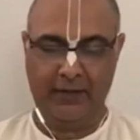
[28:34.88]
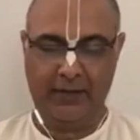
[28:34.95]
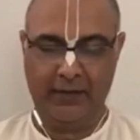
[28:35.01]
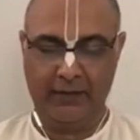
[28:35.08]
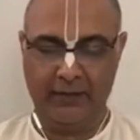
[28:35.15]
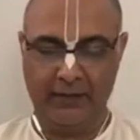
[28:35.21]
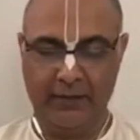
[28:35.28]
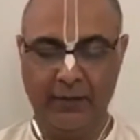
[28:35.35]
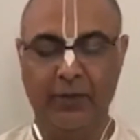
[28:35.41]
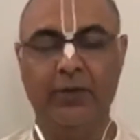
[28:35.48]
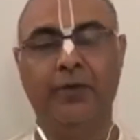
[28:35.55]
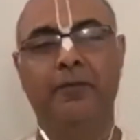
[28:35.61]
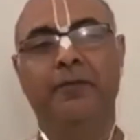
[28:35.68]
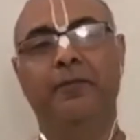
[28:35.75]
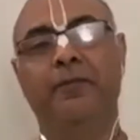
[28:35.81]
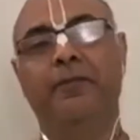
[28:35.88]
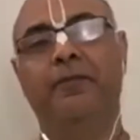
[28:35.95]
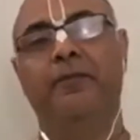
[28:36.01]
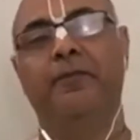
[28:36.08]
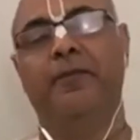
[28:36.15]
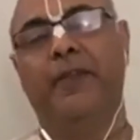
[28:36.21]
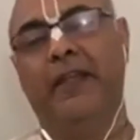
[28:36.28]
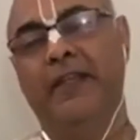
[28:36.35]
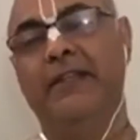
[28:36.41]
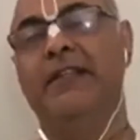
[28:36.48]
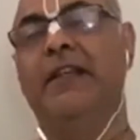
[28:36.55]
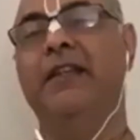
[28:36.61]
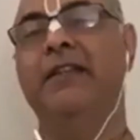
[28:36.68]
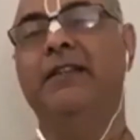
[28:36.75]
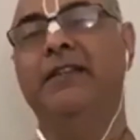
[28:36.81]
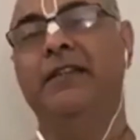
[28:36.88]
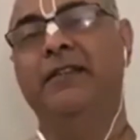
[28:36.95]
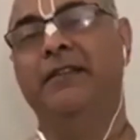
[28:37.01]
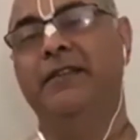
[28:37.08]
So intelligence